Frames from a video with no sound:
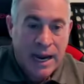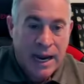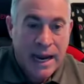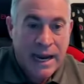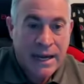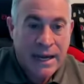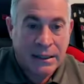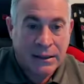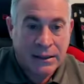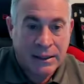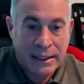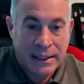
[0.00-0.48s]

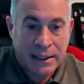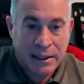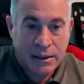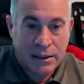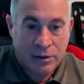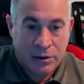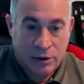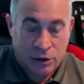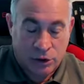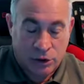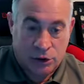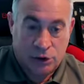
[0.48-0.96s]

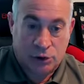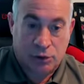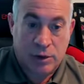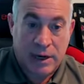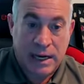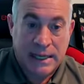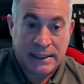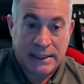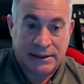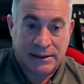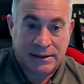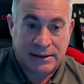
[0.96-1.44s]
handling the
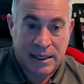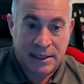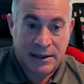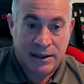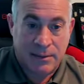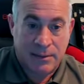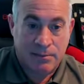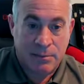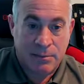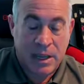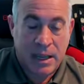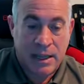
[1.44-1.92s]
stress and
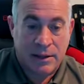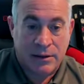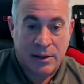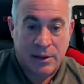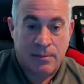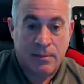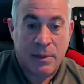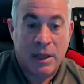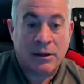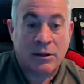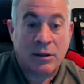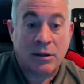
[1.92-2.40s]
the and the
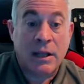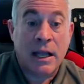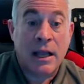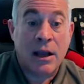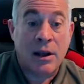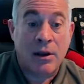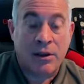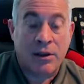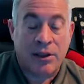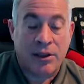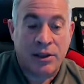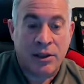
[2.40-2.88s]
mental
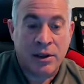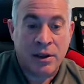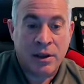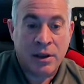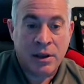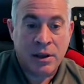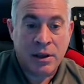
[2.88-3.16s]
health.